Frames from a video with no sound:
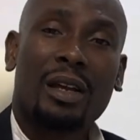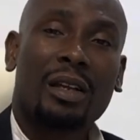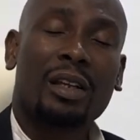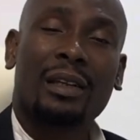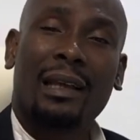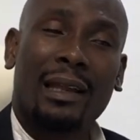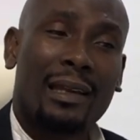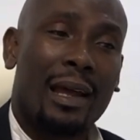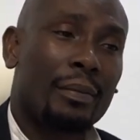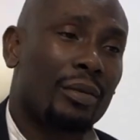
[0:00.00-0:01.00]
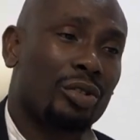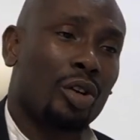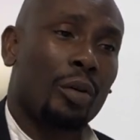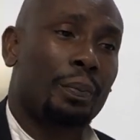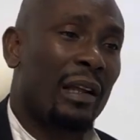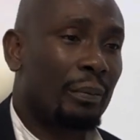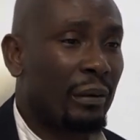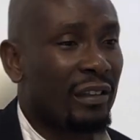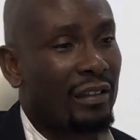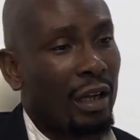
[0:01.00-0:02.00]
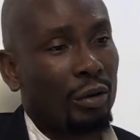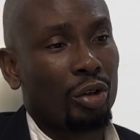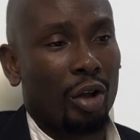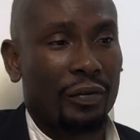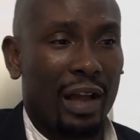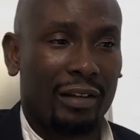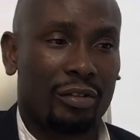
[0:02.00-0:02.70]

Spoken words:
you get them. So please take note of that,